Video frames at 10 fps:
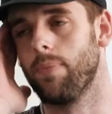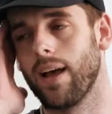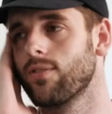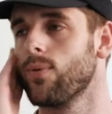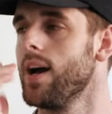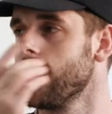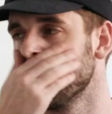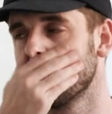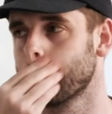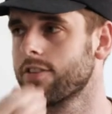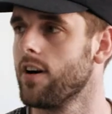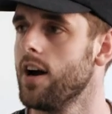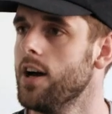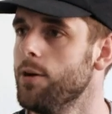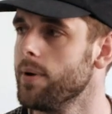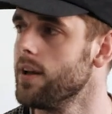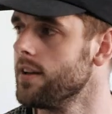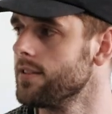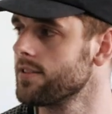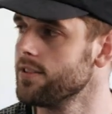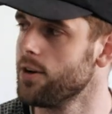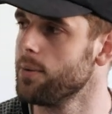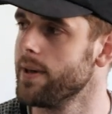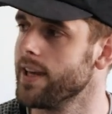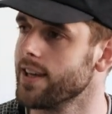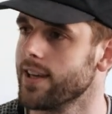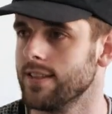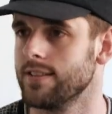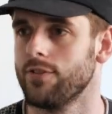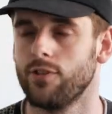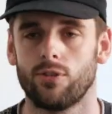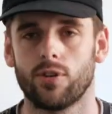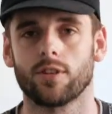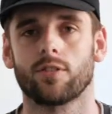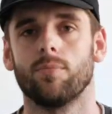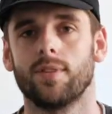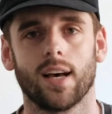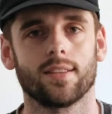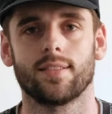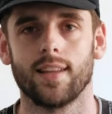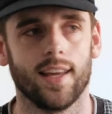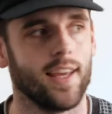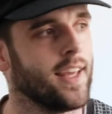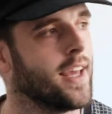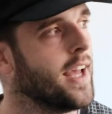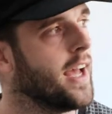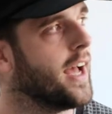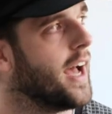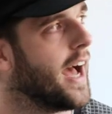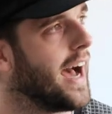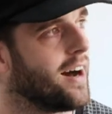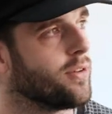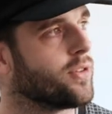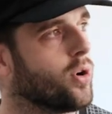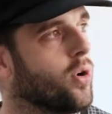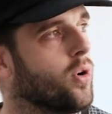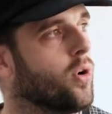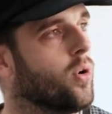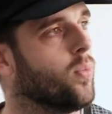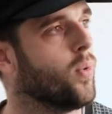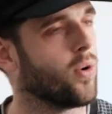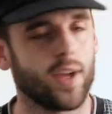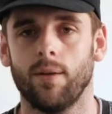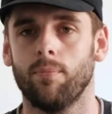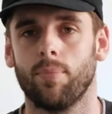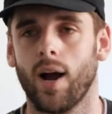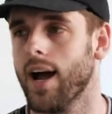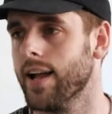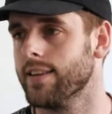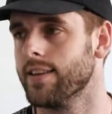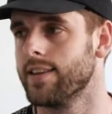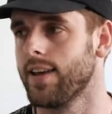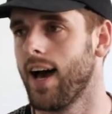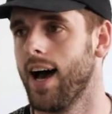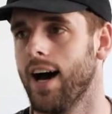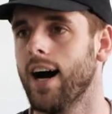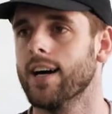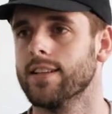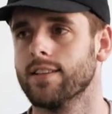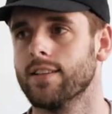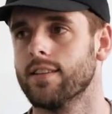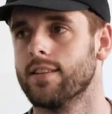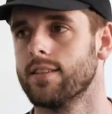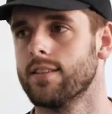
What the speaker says: best way I can describe Snowpeak is if you took some dusty outdoor walking brand and